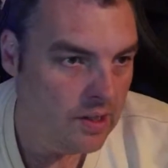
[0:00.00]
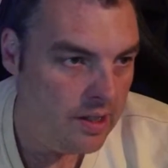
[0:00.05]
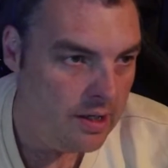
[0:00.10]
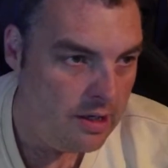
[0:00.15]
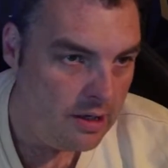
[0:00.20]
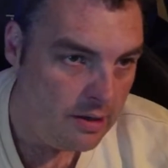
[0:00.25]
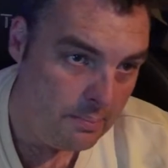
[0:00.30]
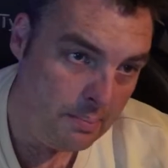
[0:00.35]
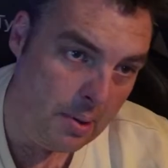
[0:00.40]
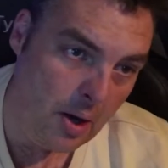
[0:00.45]

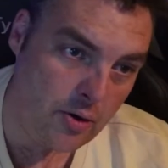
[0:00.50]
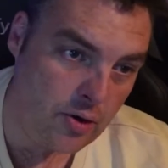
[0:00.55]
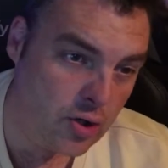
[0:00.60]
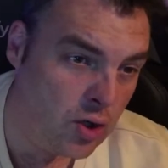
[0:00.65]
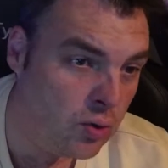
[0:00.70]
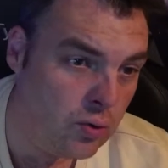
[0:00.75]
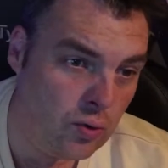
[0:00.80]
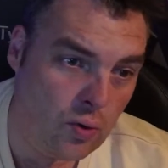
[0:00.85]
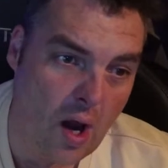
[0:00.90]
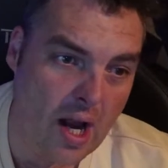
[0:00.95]
But
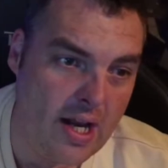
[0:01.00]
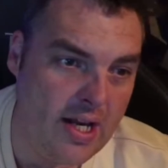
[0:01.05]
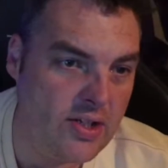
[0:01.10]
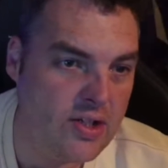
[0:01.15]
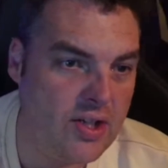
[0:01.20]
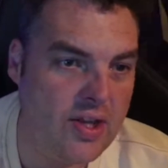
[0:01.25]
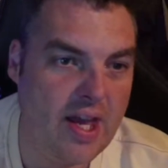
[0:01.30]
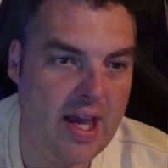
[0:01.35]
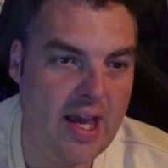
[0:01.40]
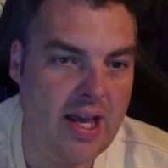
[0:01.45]
credit to
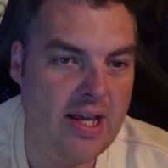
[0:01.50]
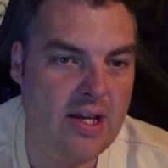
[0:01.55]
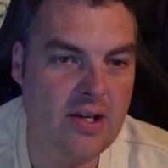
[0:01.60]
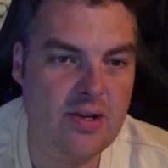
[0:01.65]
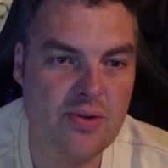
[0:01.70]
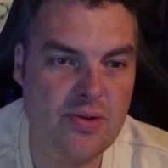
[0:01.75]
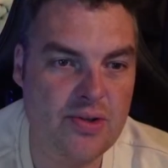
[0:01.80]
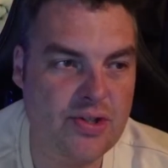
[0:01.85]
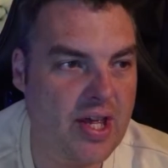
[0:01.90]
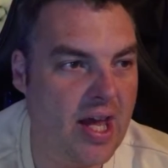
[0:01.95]
the
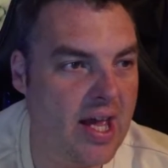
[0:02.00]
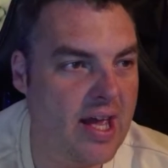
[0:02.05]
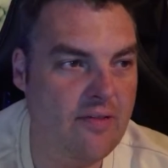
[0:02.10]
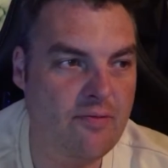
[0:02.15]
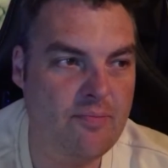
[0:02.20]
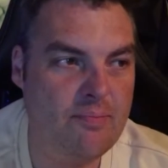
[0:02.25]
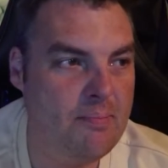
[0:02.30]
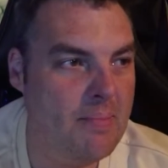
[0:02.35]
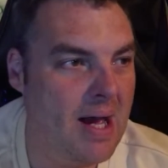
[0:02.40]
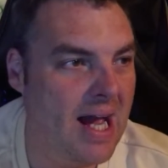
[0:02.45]
Eagles. They have
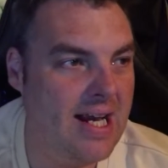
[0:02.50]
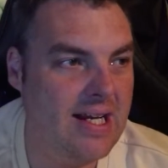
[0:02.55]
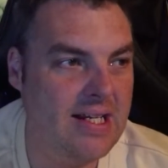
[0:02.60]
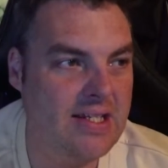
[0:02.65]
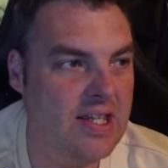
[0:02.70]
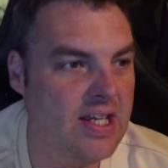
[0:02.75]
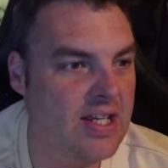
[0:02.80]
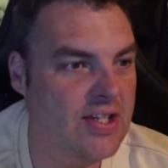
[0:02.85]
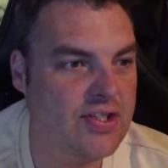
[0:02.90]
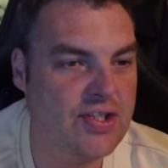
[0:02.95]
made
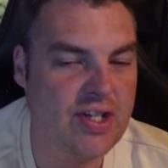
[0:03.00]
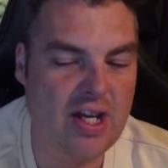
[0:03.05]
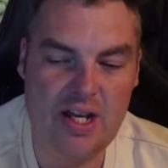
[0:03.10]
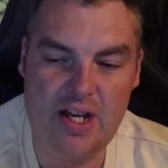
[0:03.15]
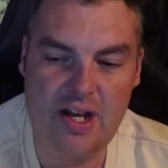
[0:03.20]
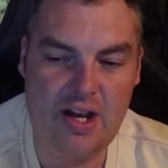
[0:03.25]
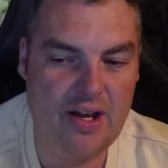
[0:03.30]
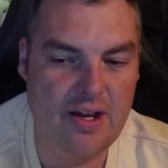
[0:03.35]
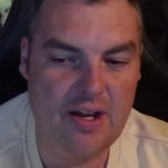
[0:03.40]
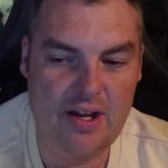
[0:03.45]
this
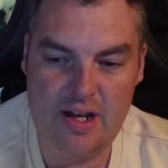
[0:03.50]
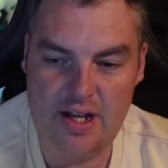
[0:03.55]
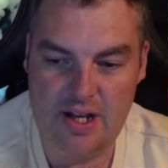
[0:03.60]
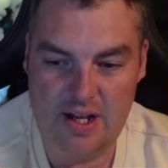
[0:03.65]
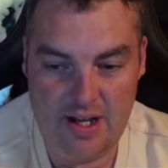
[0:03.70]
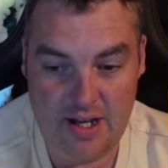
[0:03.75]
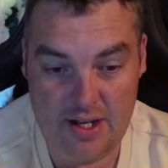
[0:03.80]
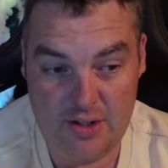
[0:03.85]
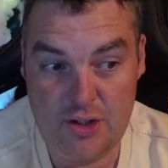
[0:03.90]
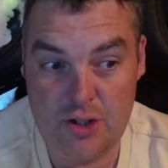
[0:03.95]
a
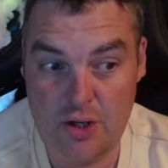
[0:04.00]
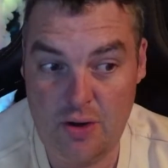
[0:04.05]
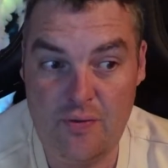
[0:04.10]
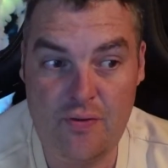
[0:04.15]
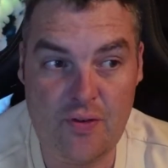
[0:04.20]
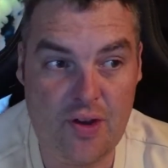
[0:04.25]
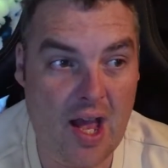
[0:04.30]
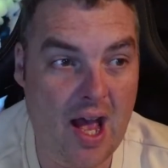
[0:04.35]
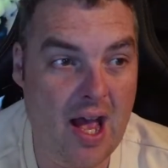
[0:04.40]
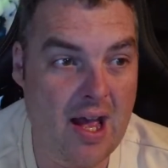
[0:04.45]
tough
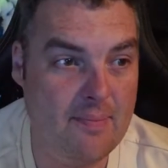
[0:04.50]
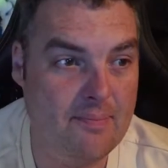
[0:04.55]
game.